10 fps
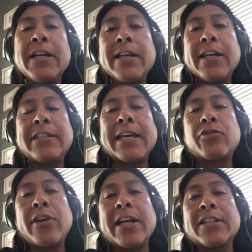It's like
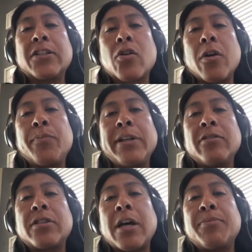training a scorpion
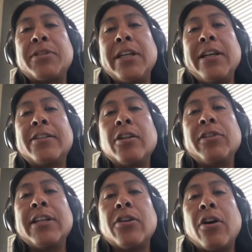to stop stinging itself
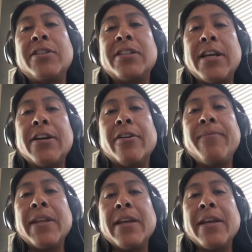with his own stinger.